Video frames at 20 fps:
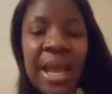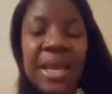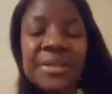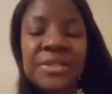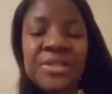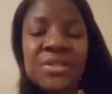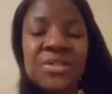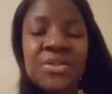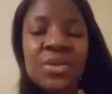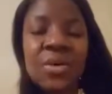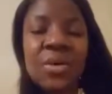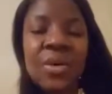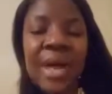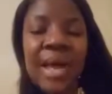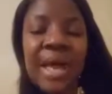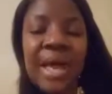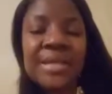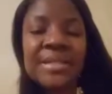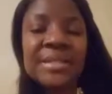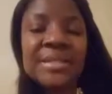And so
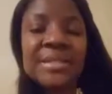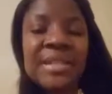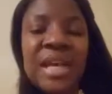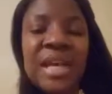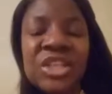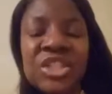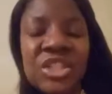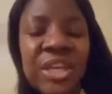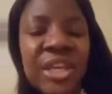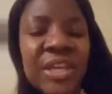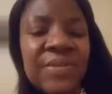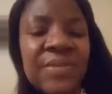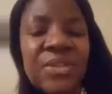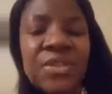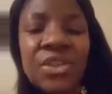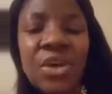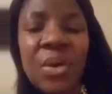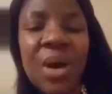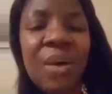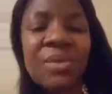as such,
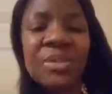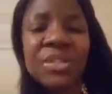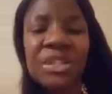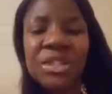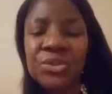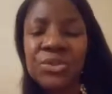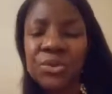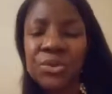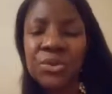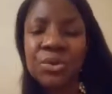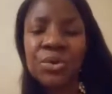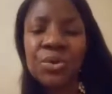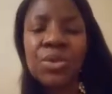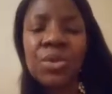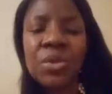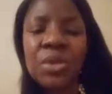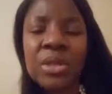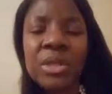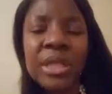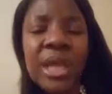even though I was a little
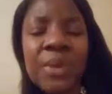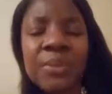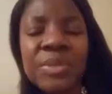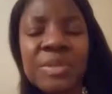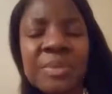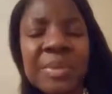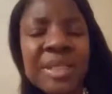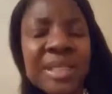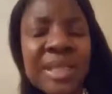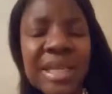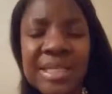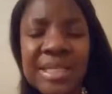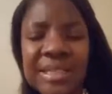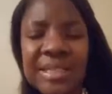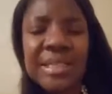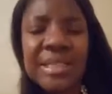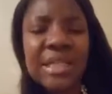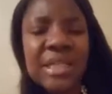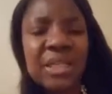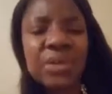girl and I was
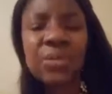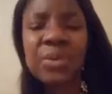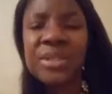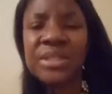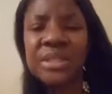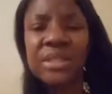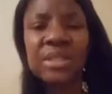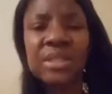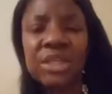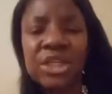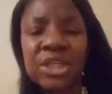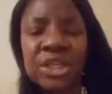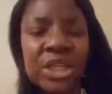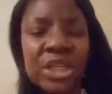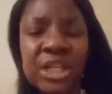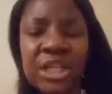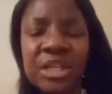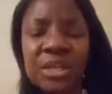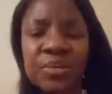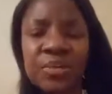molested and it wasn't
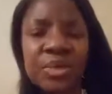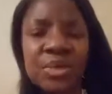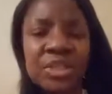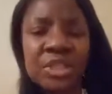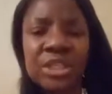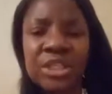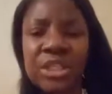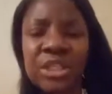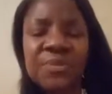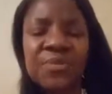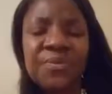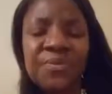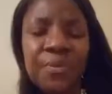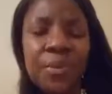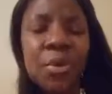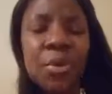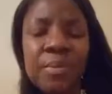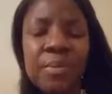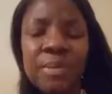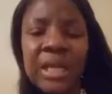good and it wasn't good
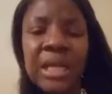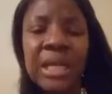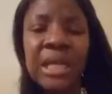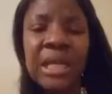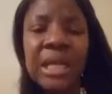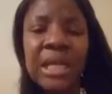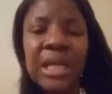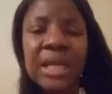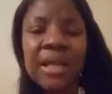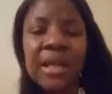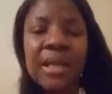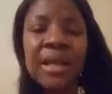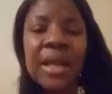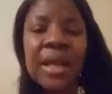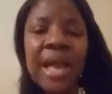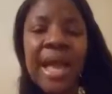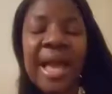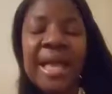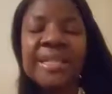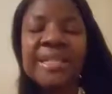for me,
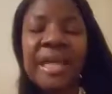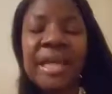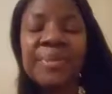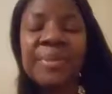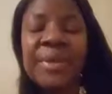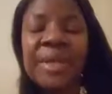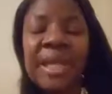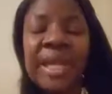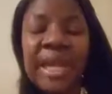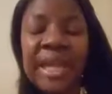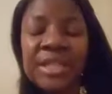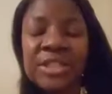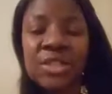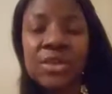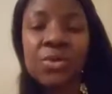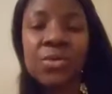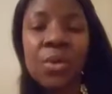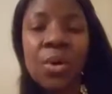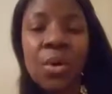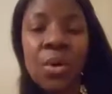as I began to
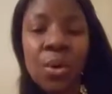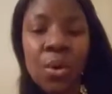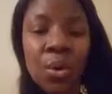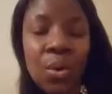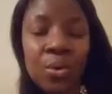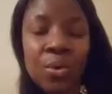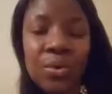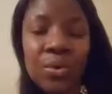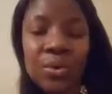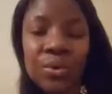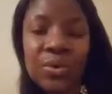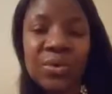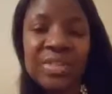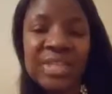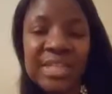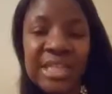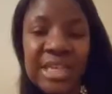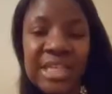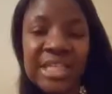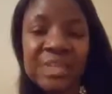grow older, those
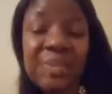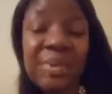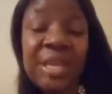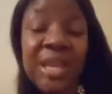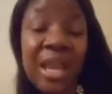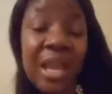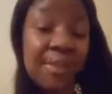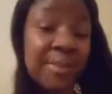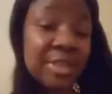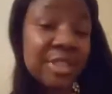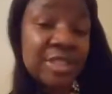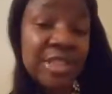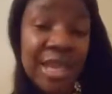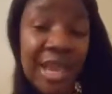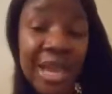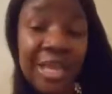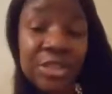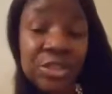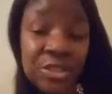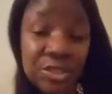things became
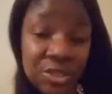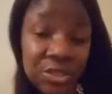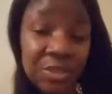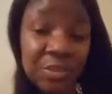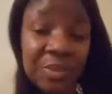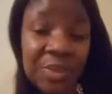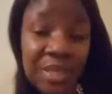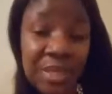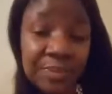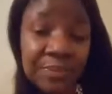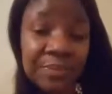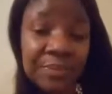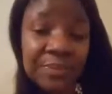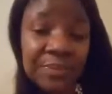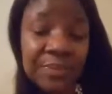attached to me.